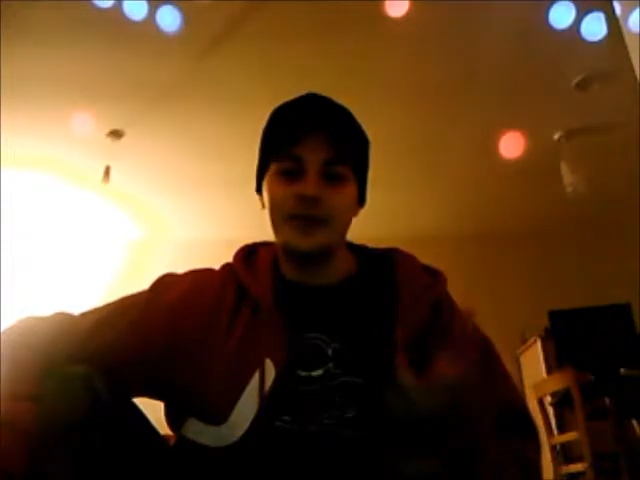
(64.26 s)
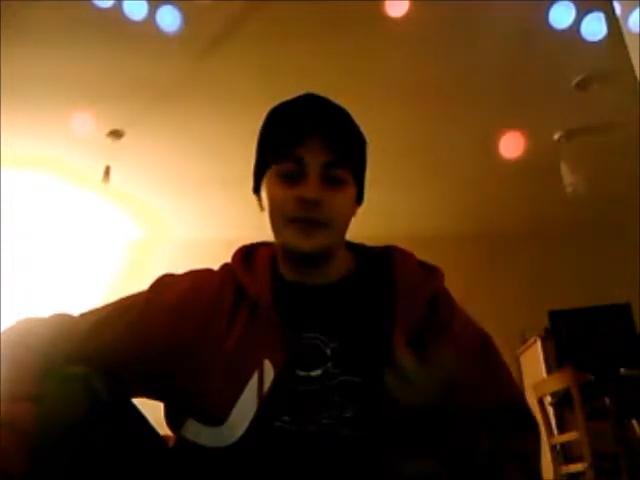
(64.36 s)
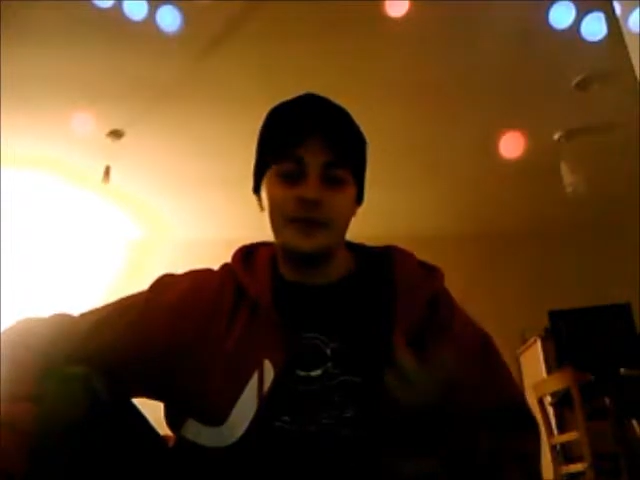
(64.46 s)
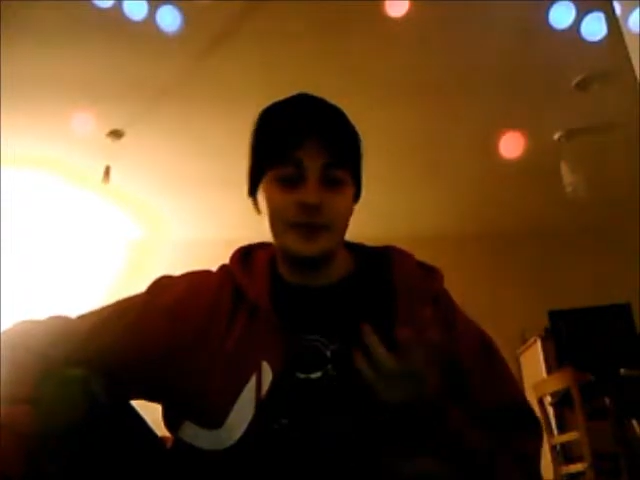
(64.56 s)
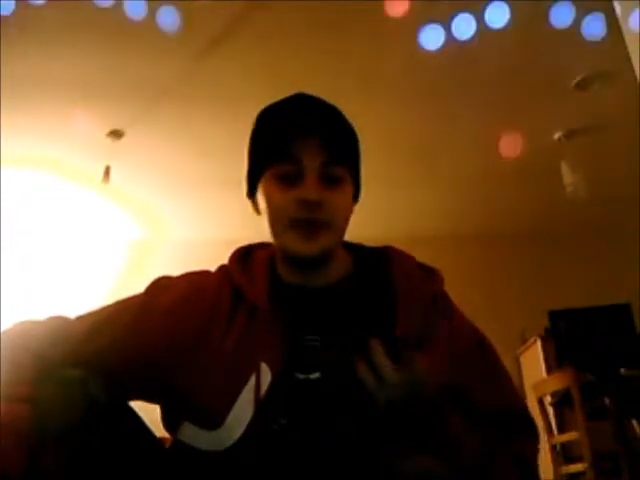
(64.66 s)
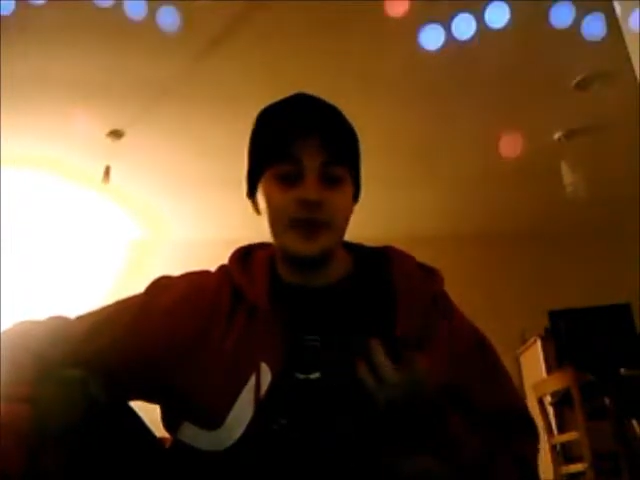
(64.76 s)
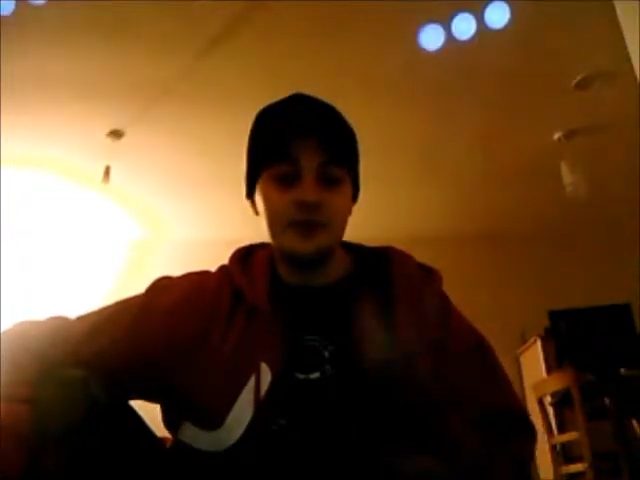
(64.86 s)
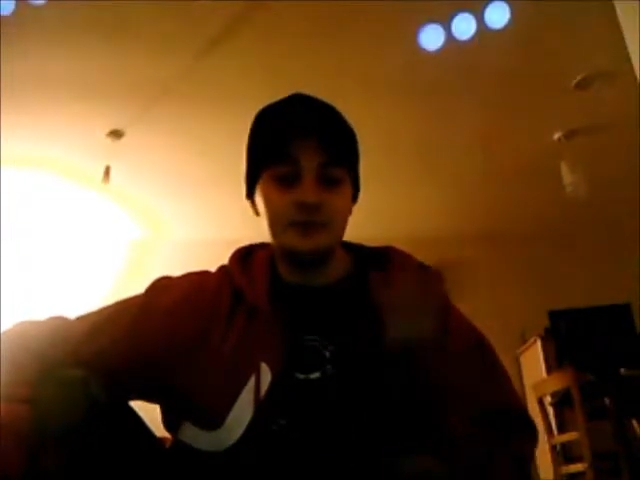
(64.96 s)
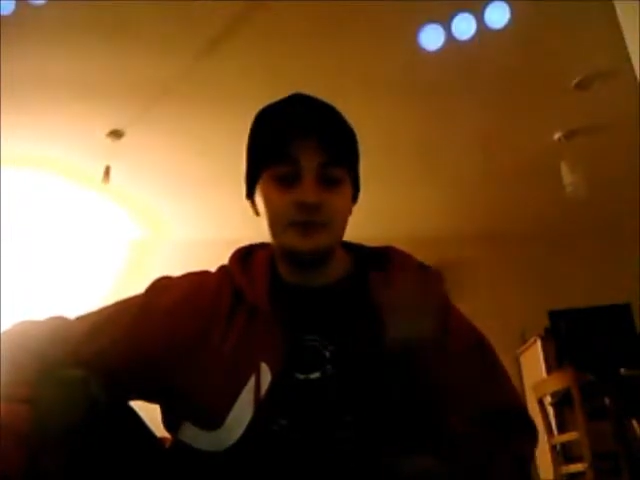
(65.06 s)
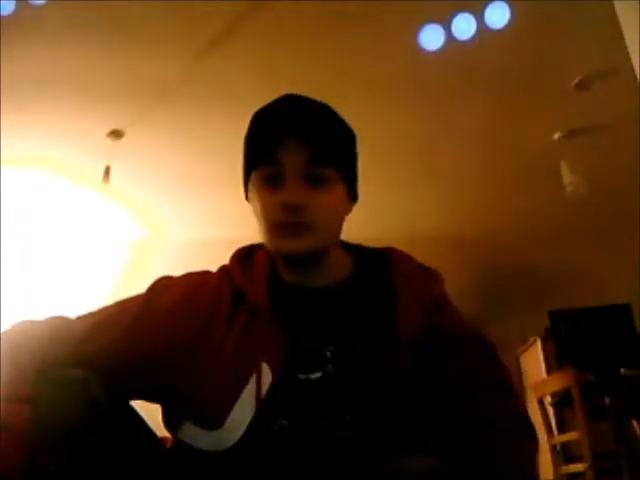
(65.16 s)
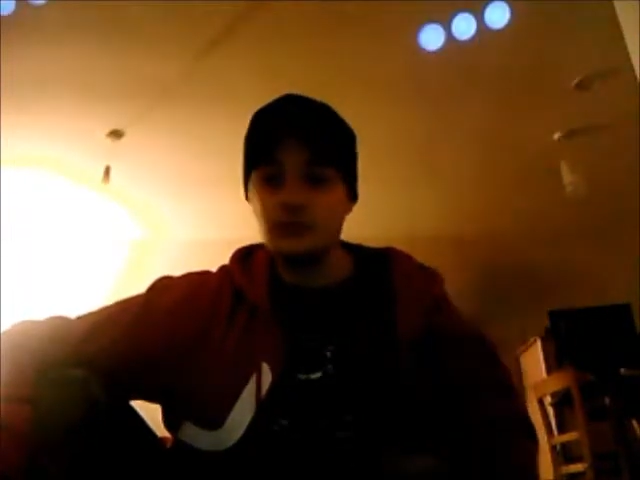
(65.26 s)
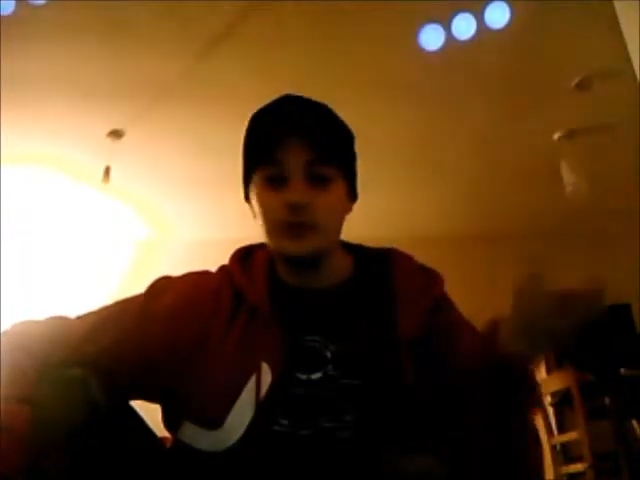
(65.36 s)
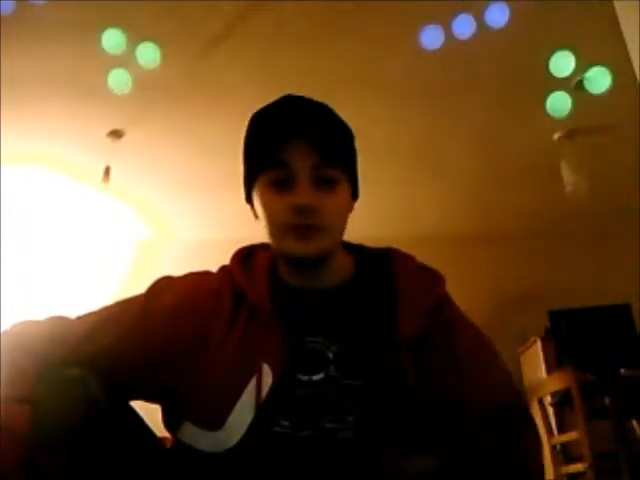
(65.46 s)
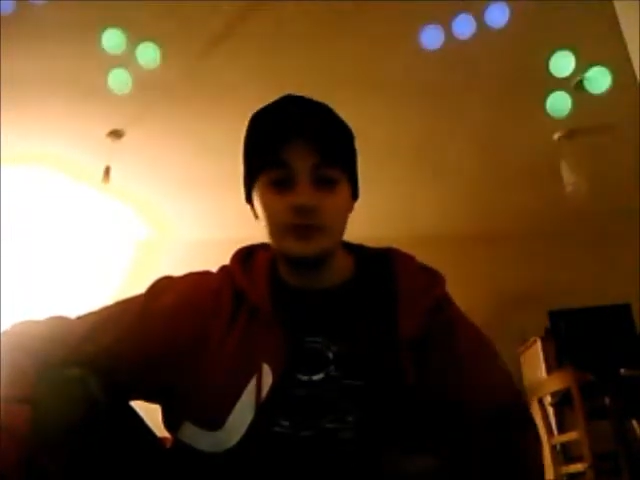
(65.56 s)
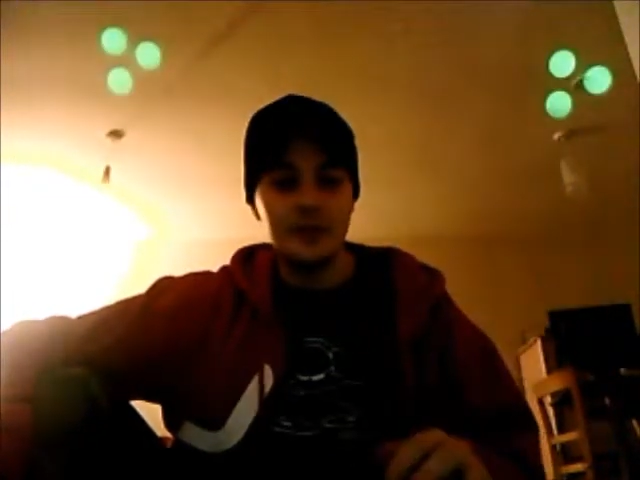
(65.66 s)
in mind that there are
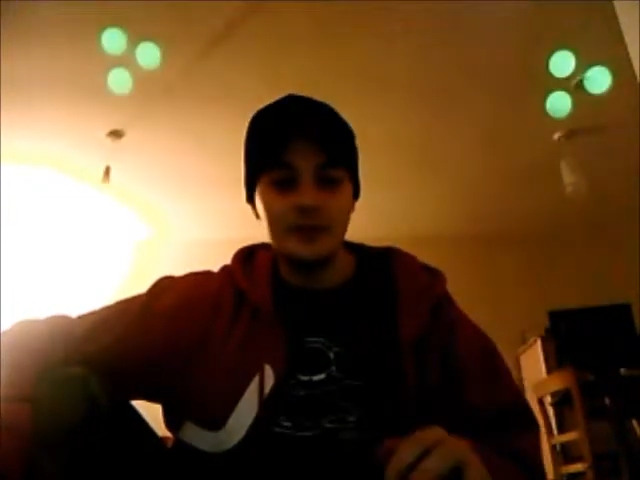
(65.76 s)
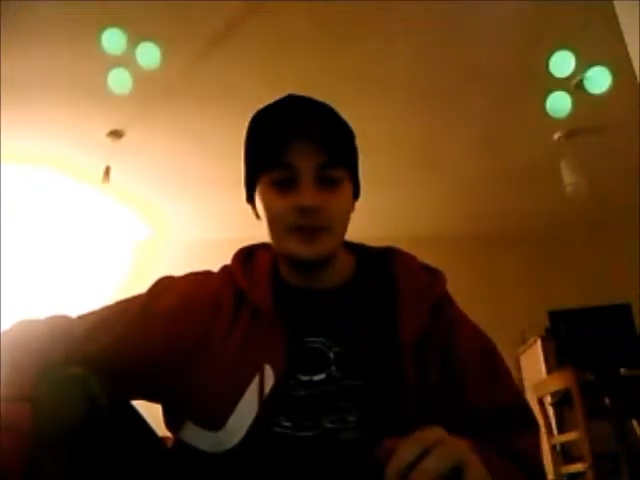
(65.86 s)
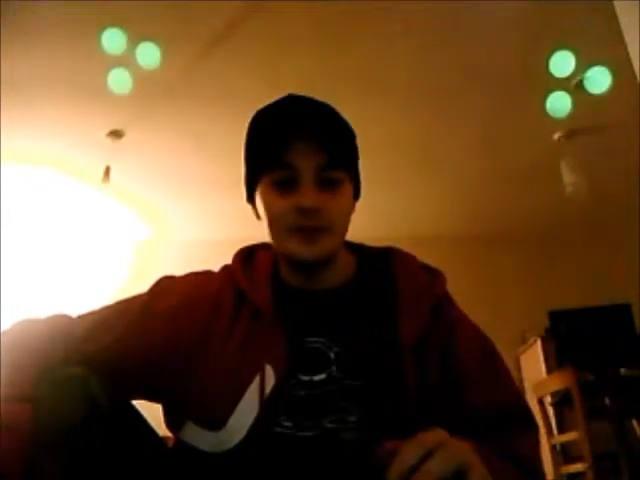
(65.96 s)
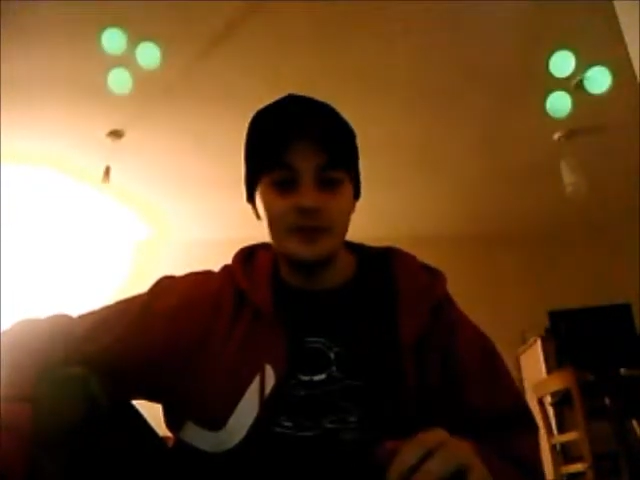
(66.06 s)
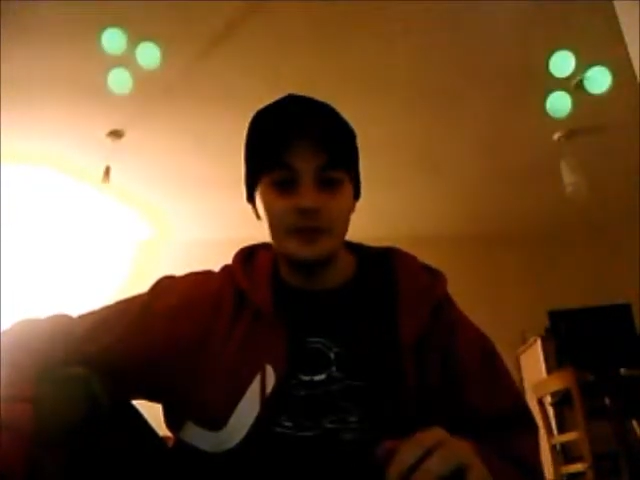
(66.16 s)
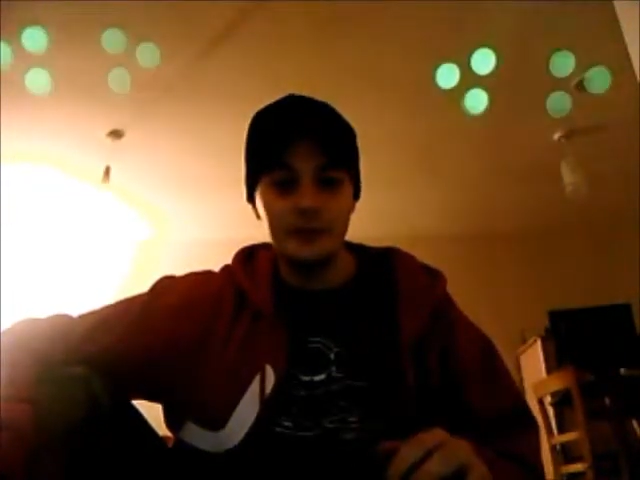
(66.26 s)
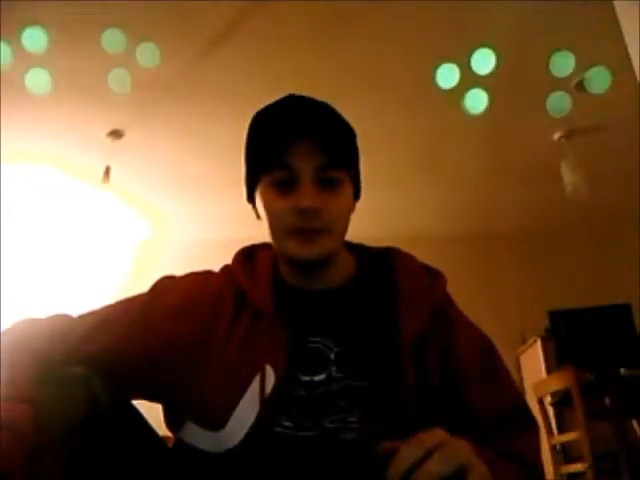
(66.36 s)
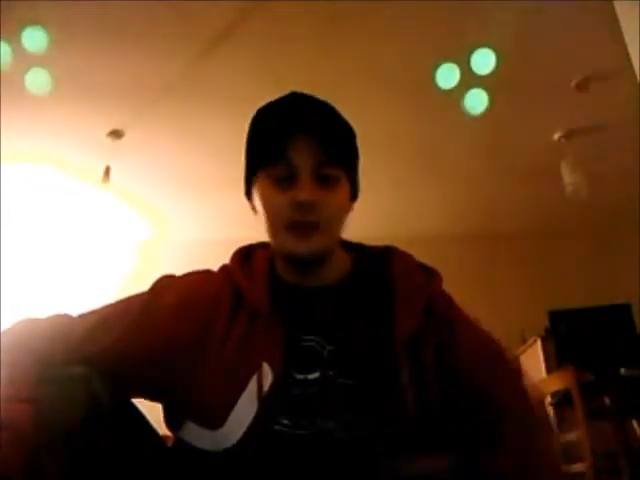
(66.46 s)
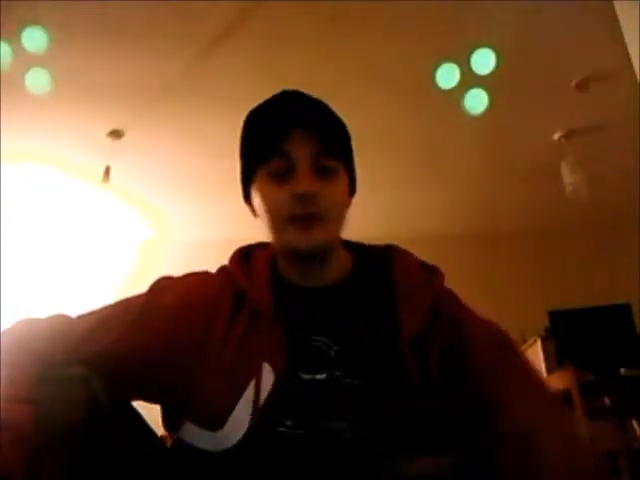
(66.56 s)
200 people in the room,